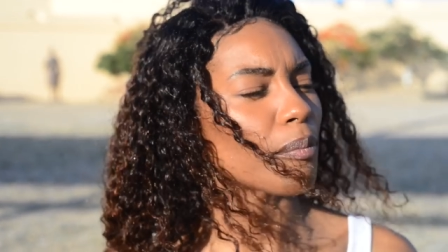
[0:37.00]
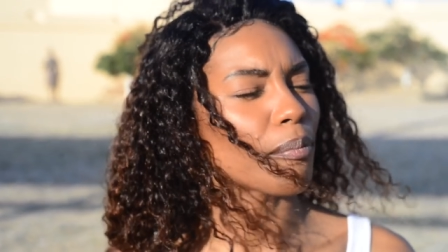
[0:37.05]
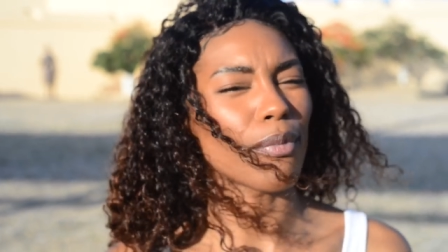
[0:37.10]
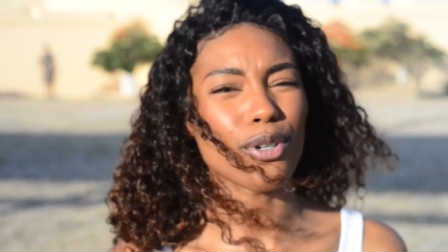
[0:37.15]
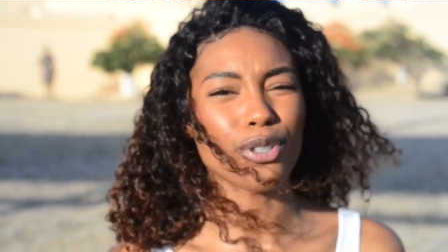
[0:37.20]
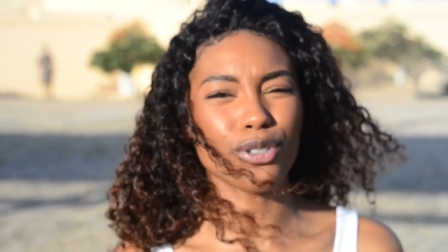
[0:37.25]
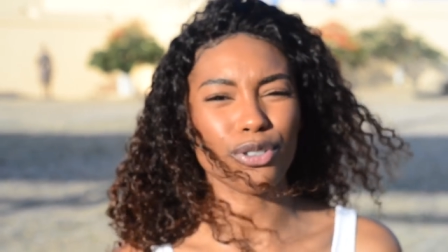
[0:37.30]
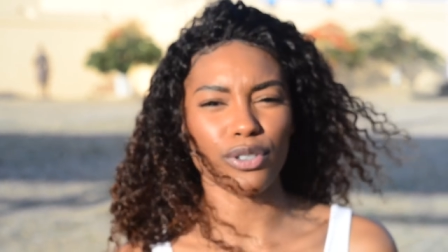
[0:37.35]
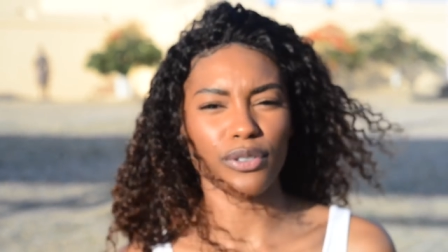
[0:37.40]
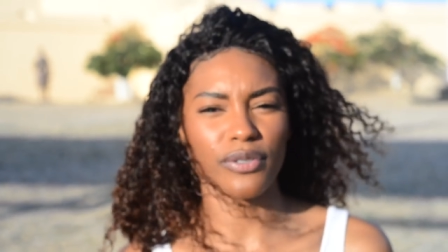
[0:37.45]

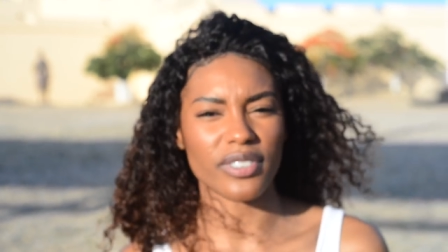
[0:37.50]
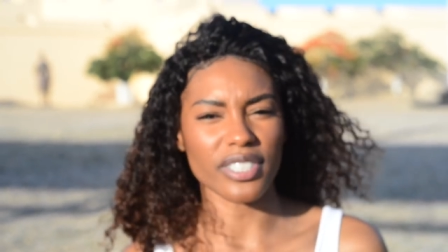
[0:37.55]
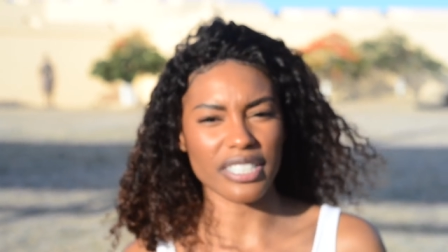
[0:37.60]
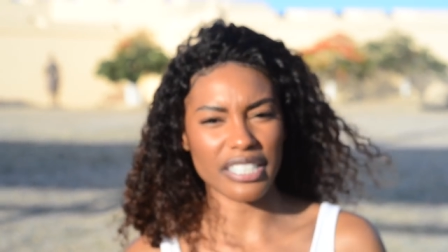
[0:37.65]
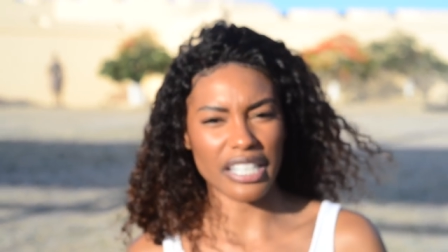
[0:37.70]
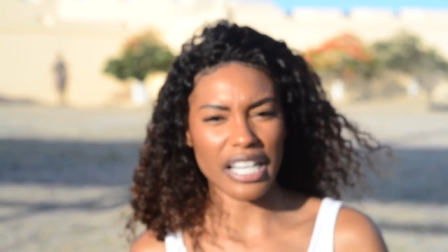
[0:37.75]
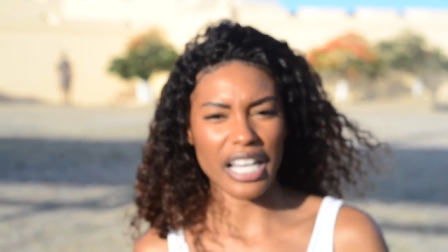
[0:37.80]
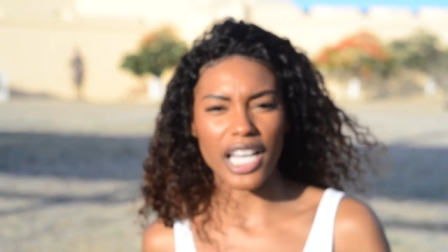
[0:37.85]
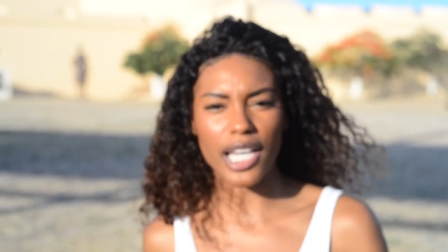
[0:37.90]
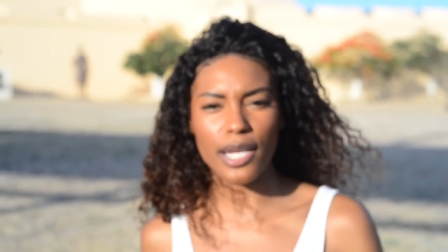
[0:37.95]
most of the
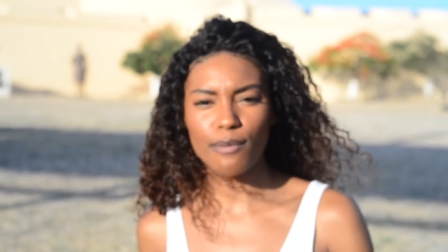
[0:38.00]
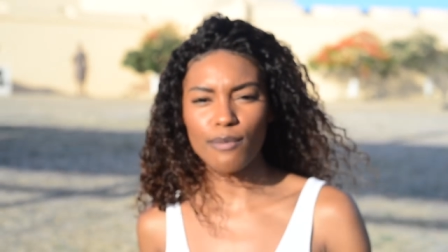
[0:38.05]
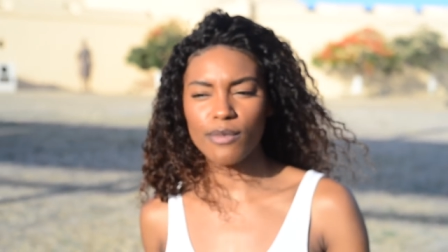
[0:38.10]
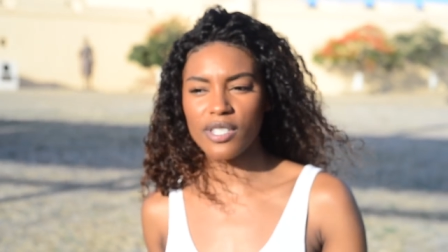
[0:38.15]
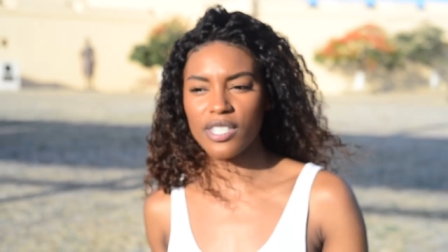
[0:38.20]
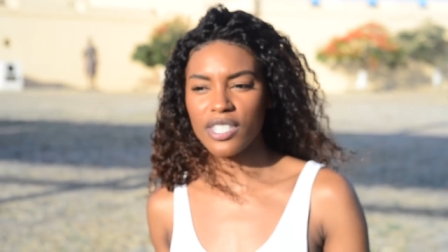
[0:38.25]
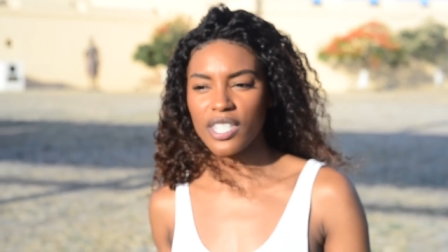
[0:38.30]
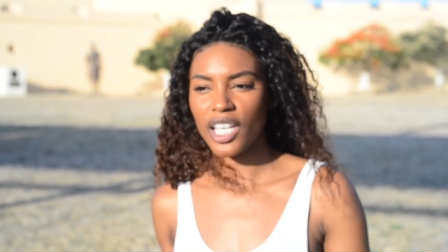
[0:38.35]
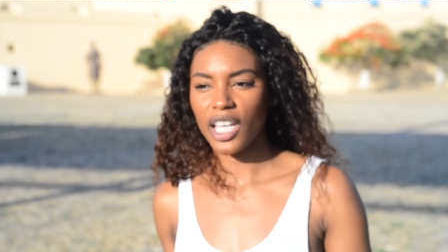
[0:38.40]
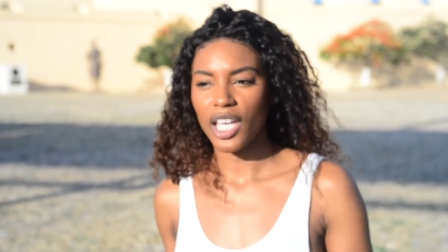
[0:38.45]

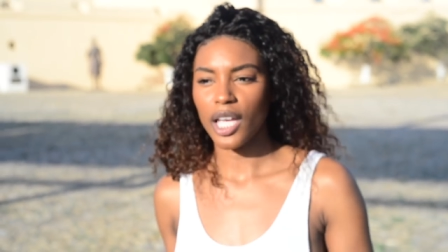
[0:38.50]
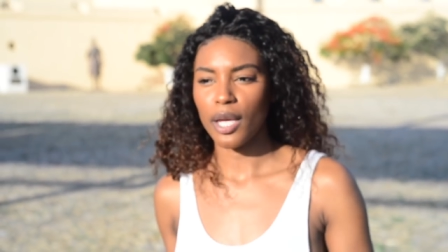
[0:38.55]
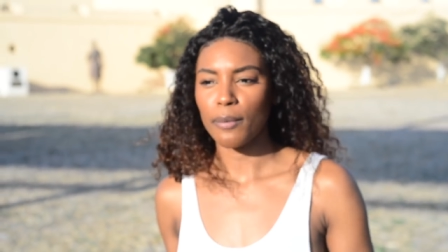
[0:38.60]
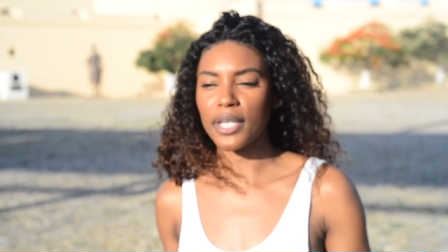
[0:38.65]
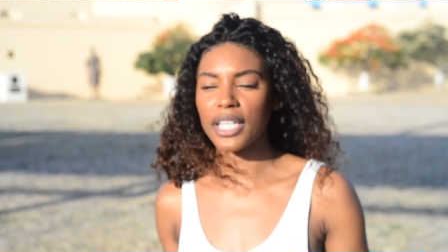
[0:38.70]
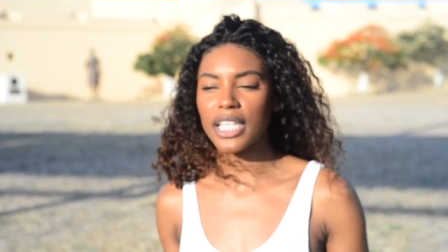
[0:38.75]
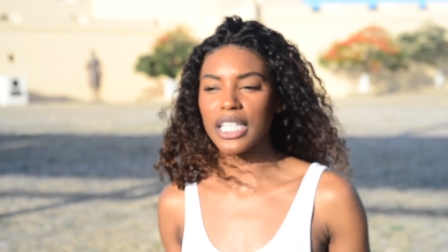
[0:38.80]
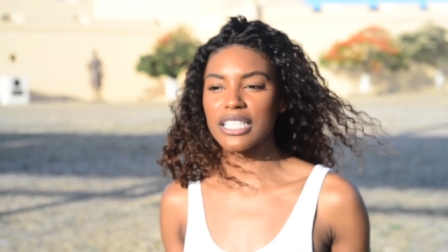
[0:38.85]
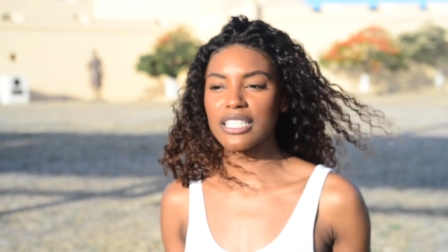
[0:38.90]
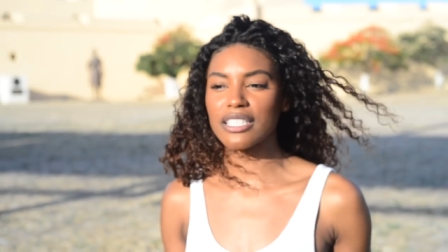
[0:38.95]
times
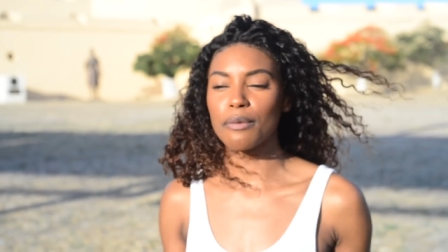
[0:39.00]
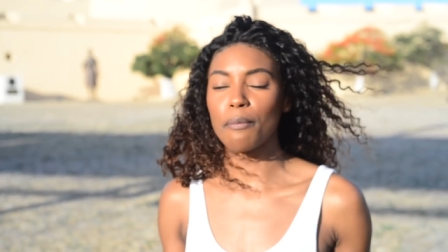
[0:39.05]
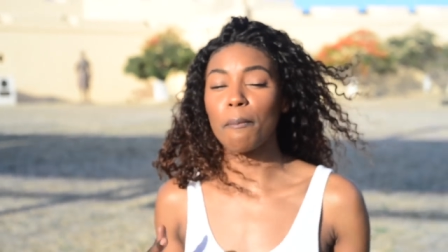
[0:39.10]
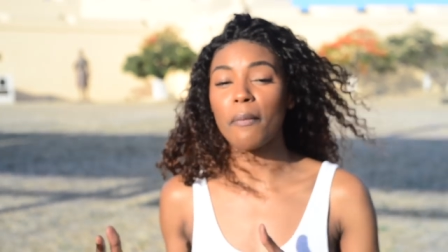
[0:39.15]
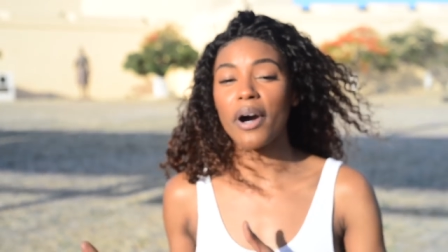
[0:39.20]
because